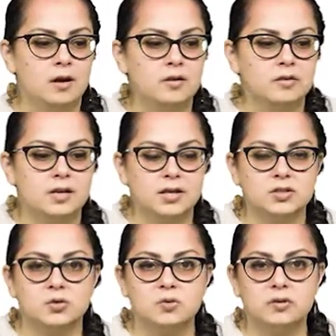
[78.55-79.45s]
The next
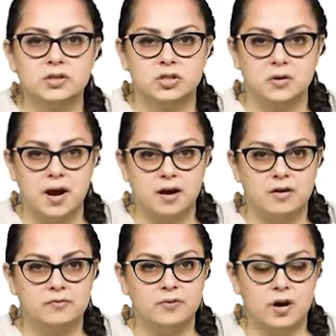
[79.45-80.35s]
tool that you
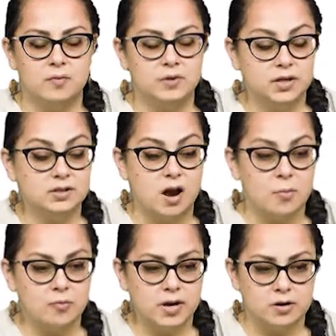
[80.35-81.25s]
have, the next
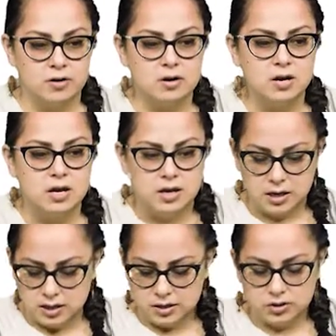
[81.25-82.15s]
operator,
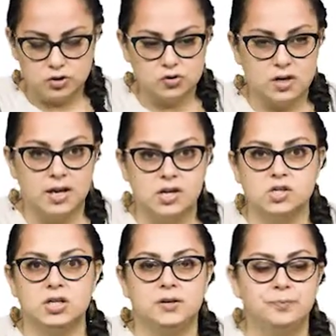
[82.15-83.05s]
is
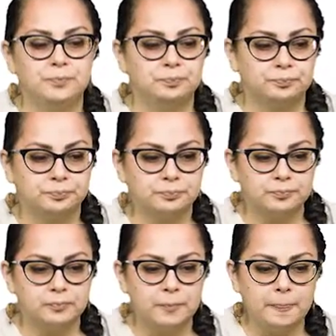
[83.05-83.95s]
truncation.
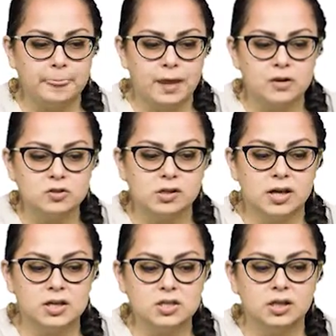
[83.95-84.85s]

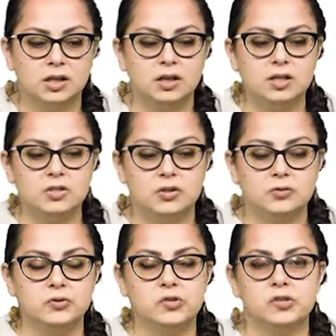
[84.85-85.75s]
Truncation is
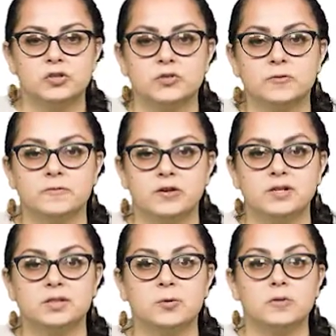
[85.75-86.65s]
used to search for
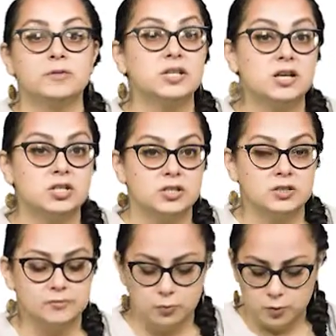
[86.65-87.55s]
various permutations
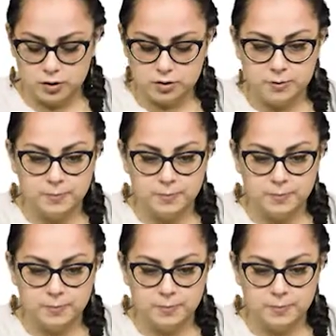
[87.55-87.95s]
of the word.